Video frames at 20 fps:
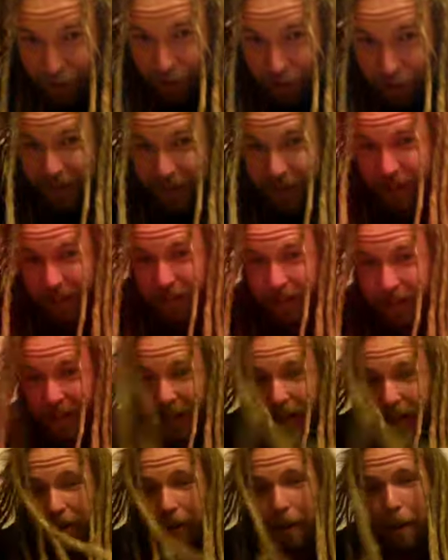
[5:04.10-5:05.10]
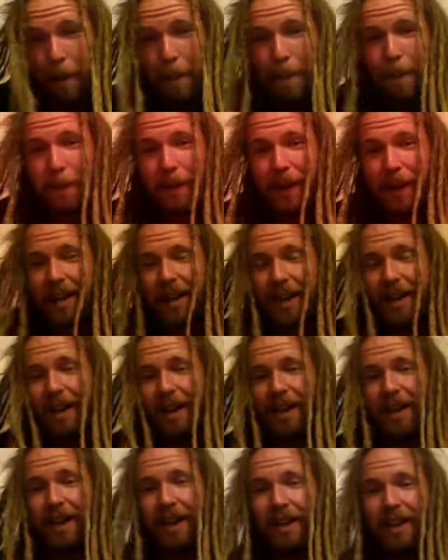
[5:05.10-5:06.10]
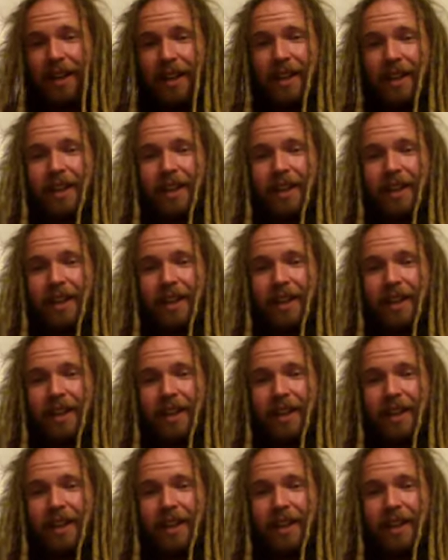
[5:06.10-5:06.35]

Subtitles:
right through there? But,